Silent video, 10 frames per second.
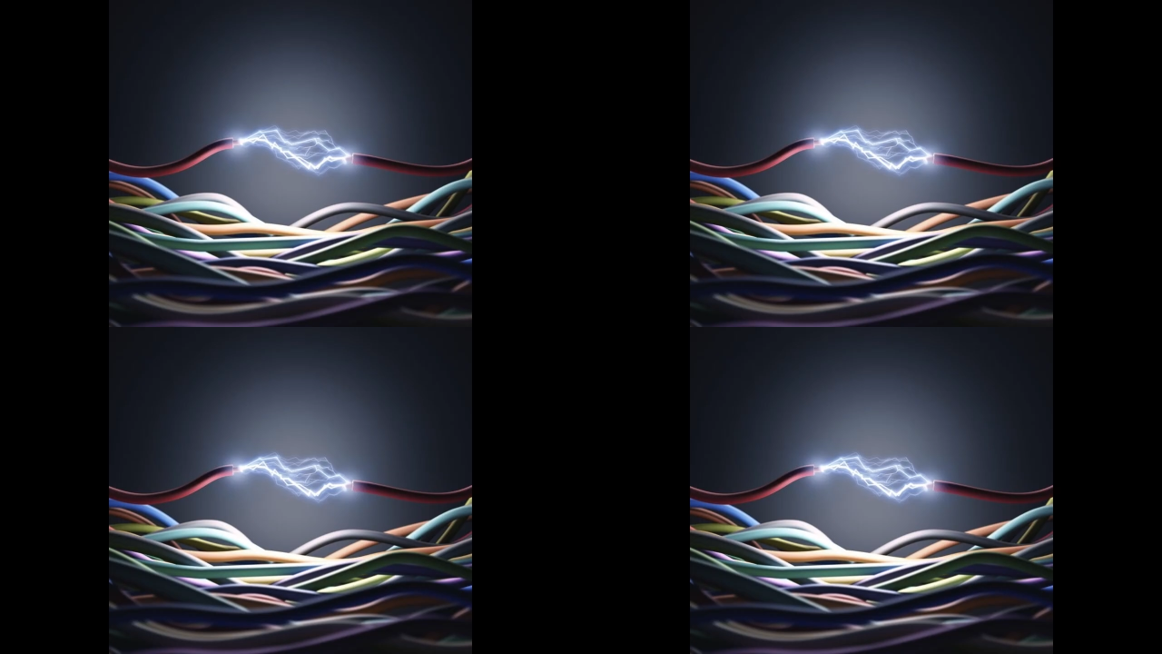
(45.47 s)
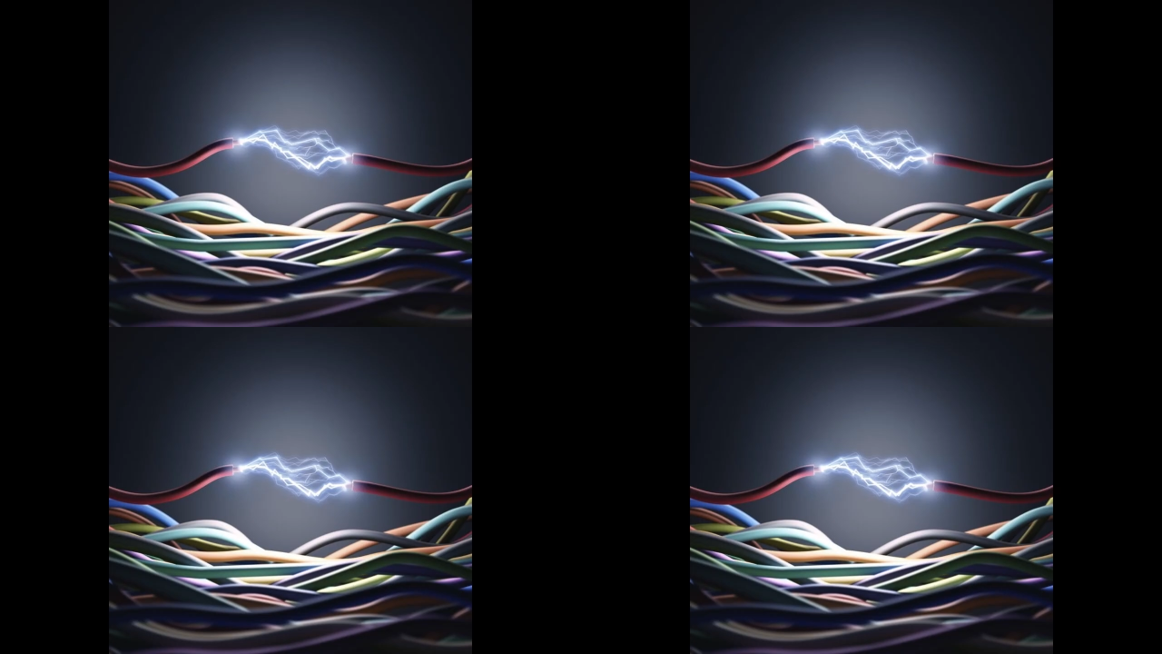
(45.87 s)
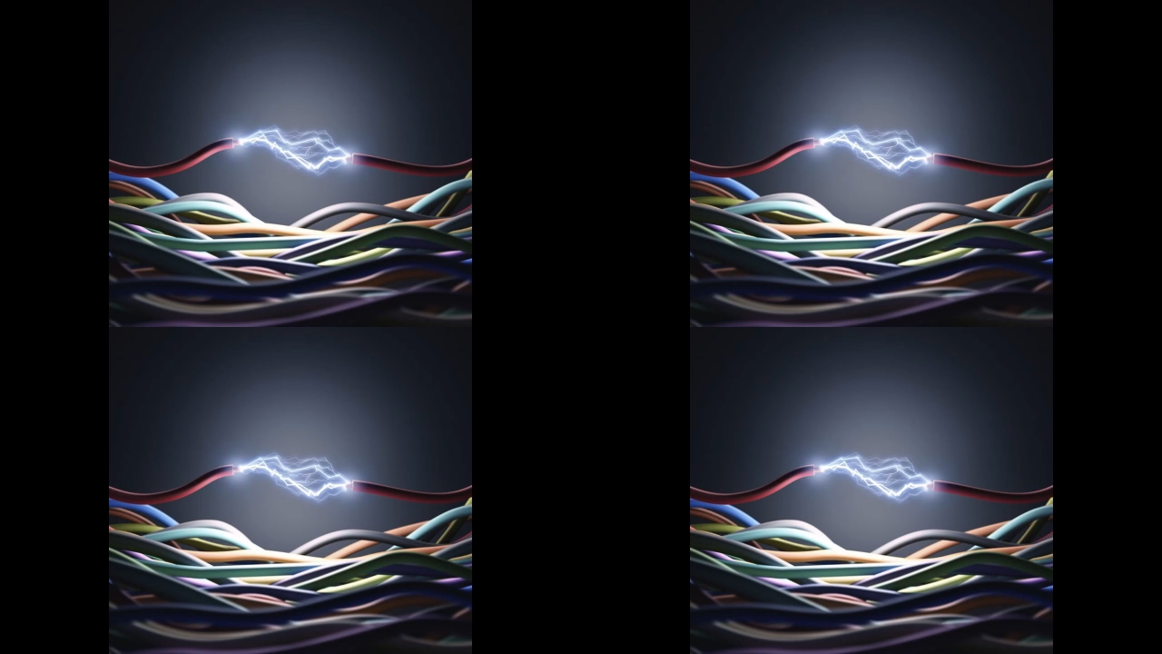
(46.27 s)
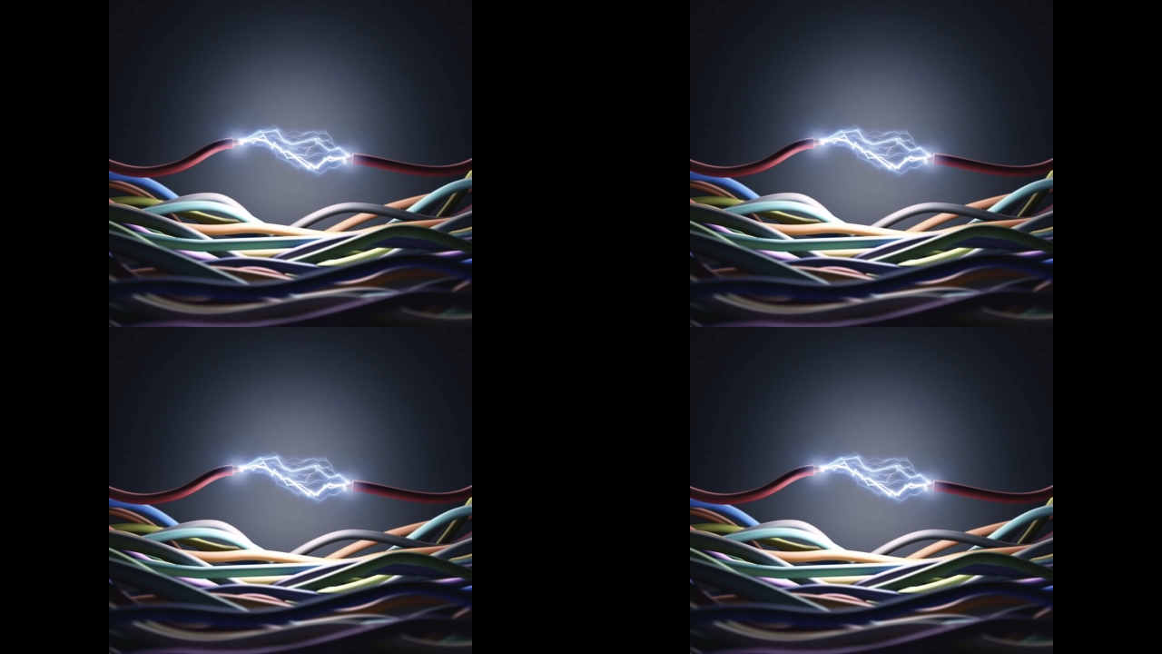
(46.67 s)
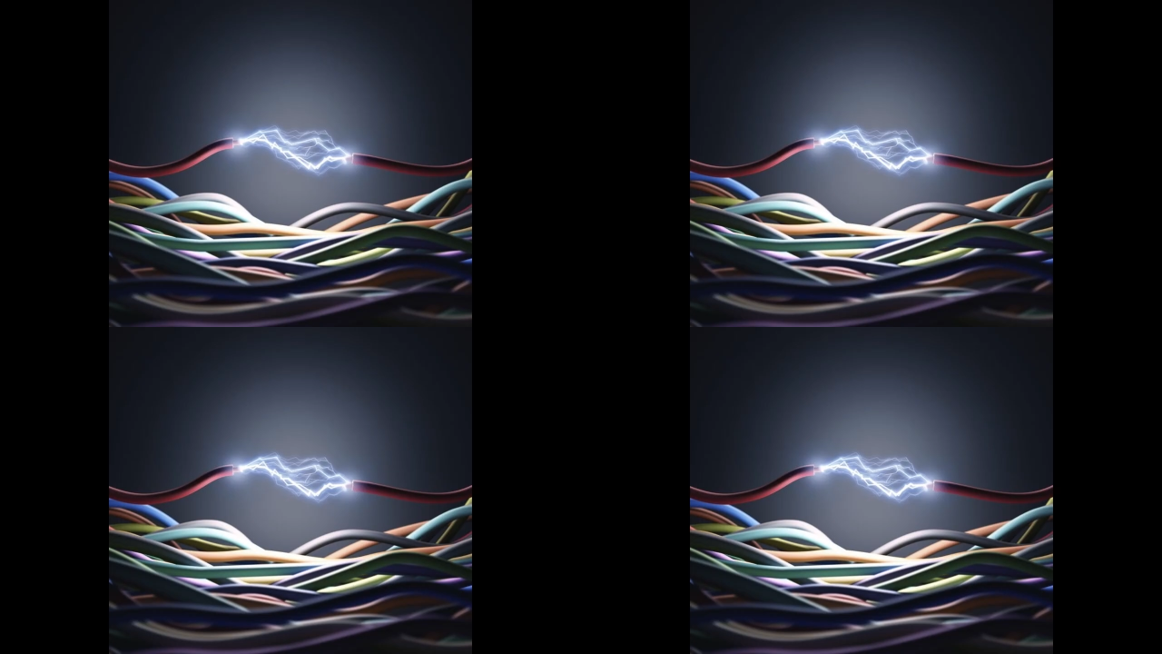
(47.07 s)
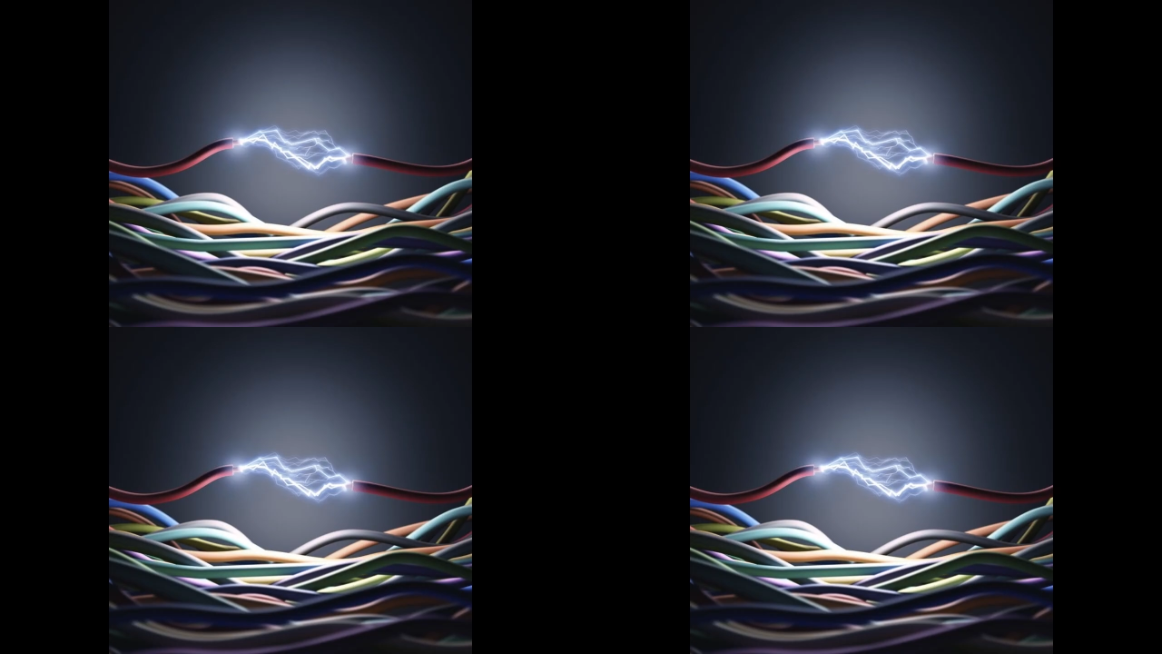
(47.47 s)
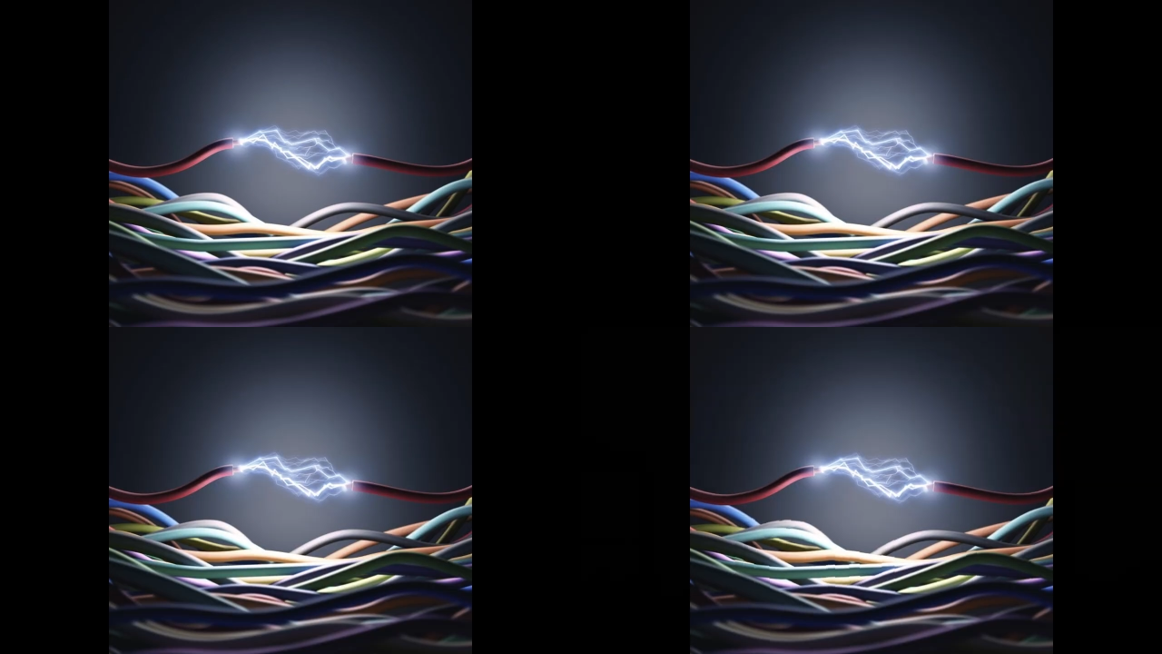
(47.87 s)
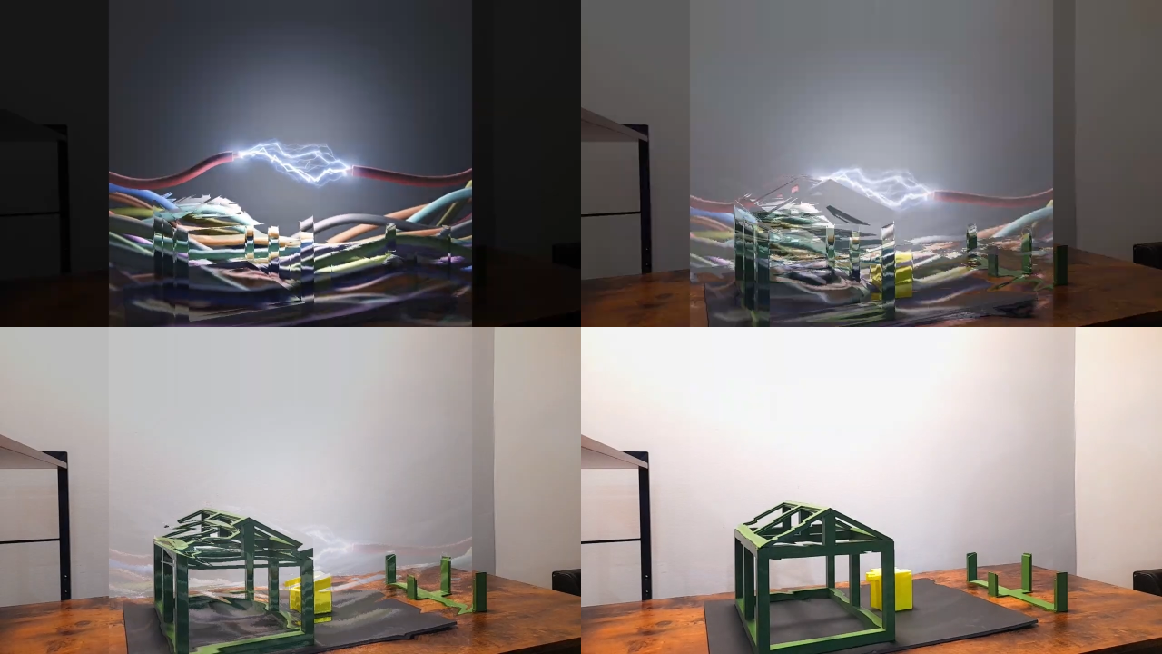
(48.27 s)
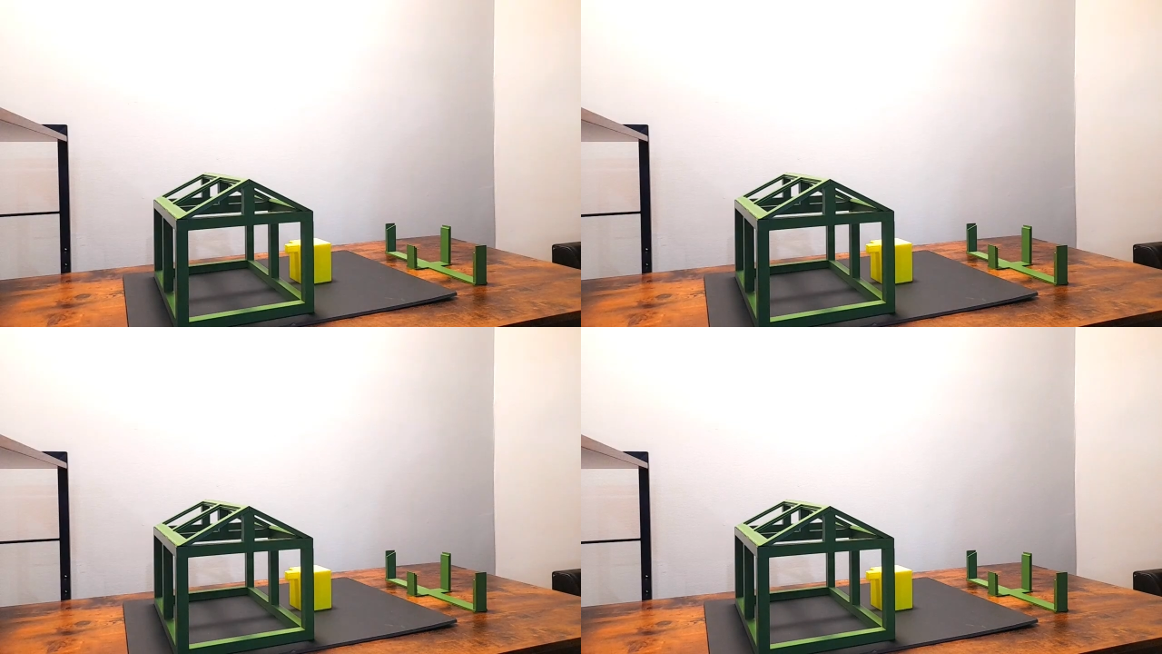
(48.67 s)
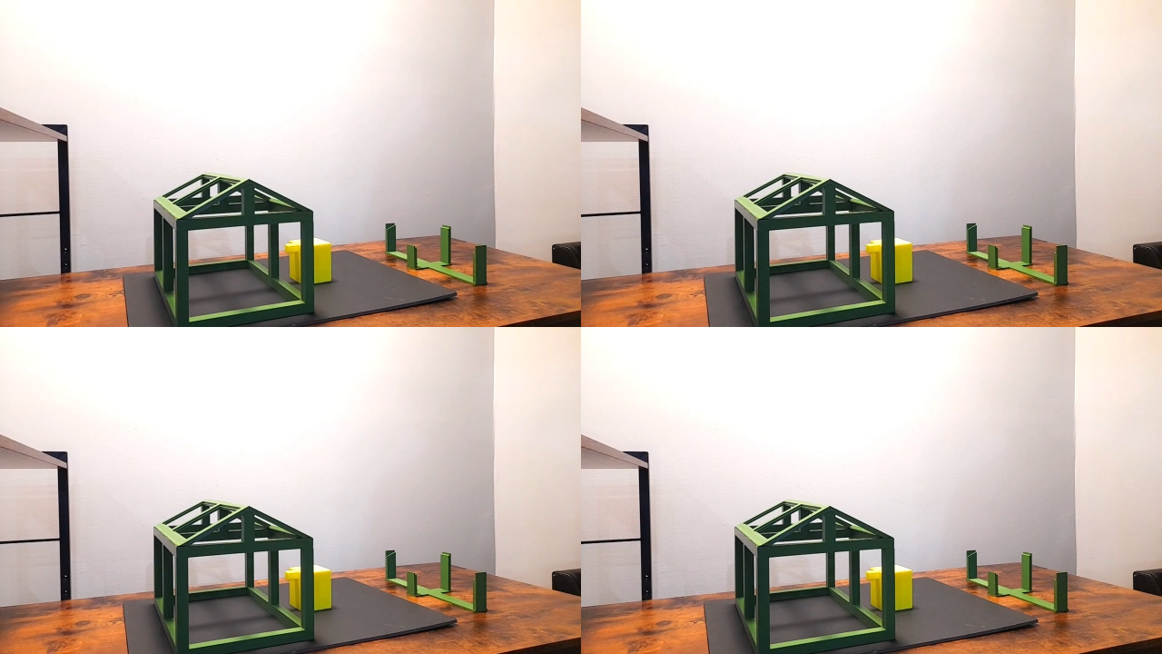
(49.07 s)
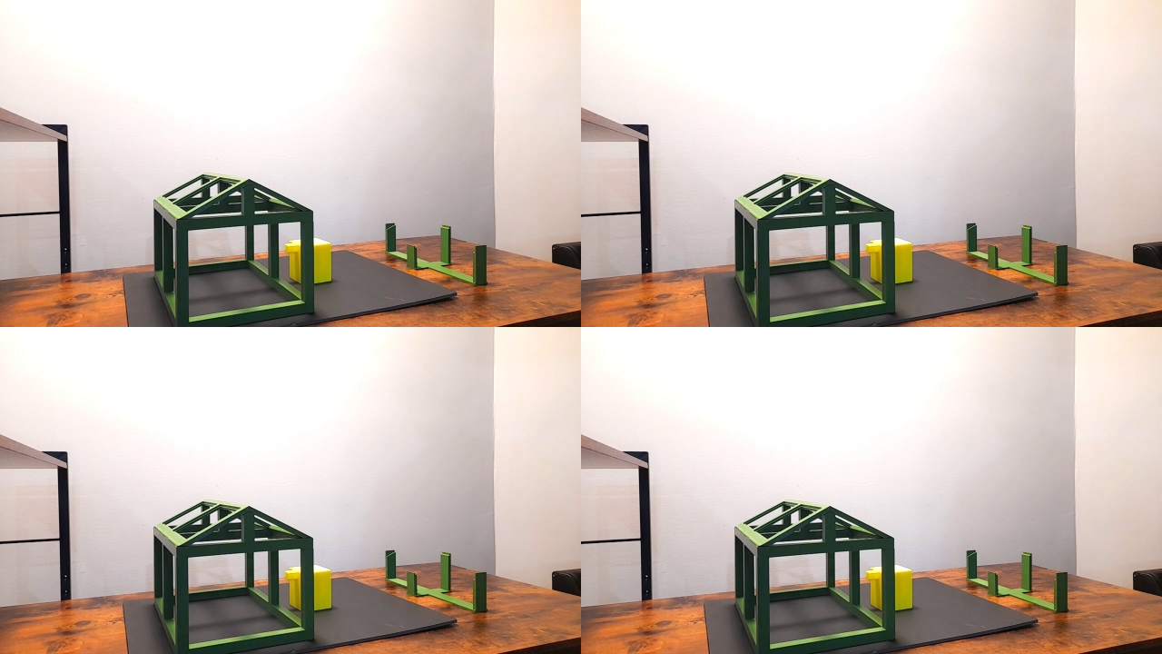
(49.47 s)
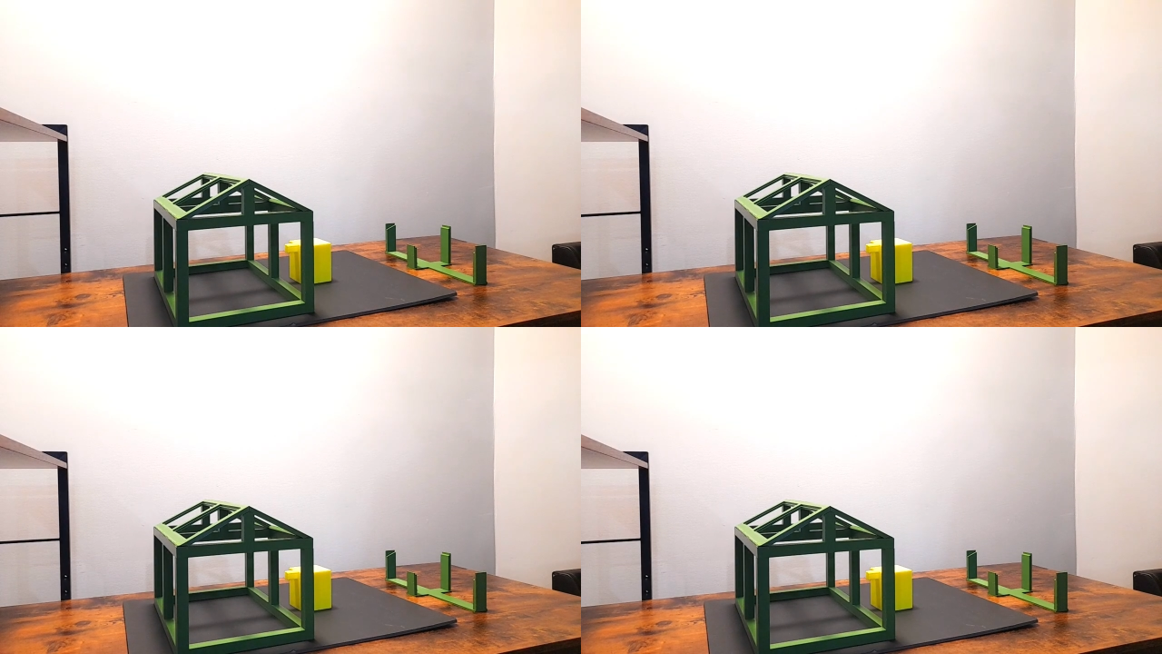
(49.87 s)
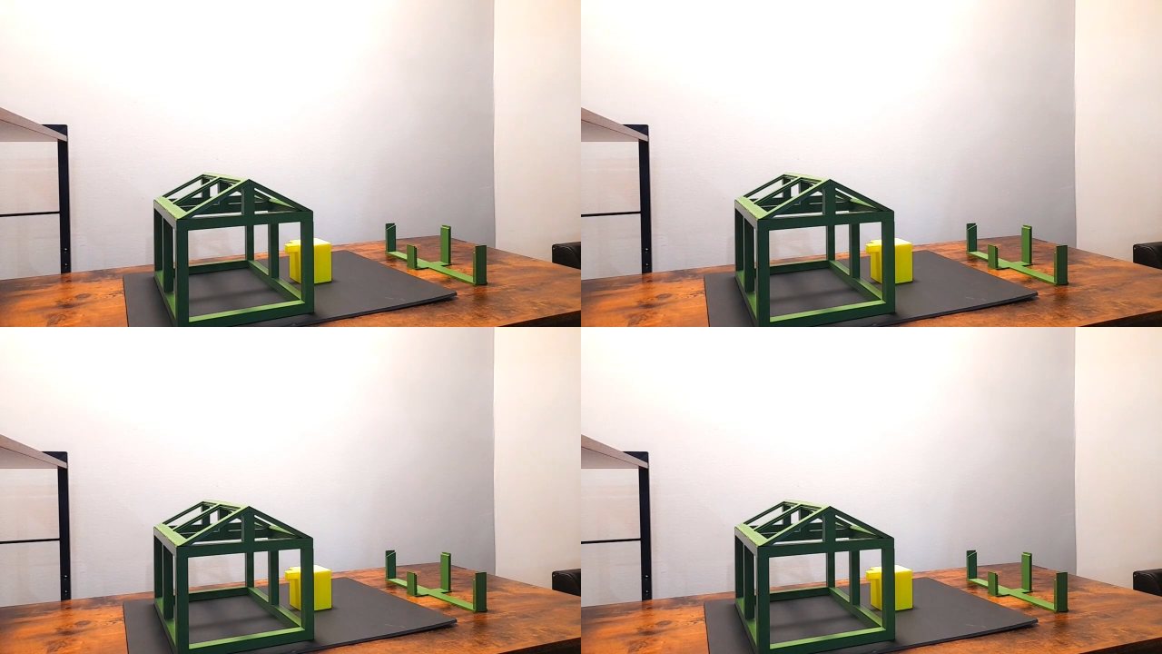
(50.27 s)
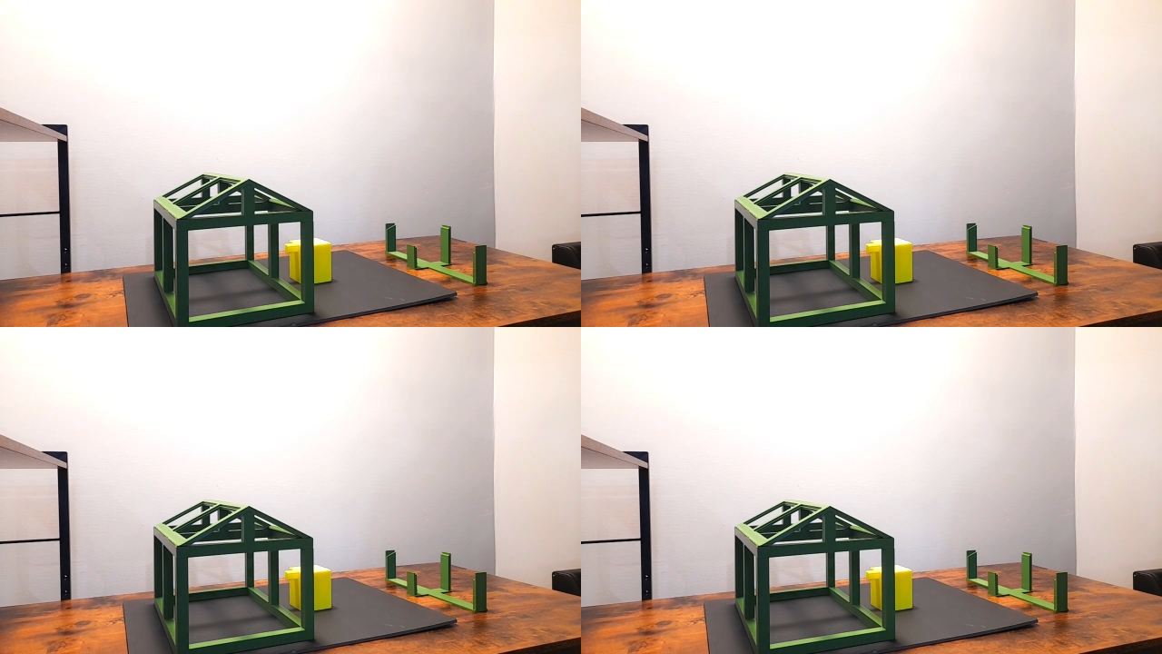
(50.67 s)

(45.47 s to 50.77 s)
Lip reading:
No face is visible, so there are no lips to read.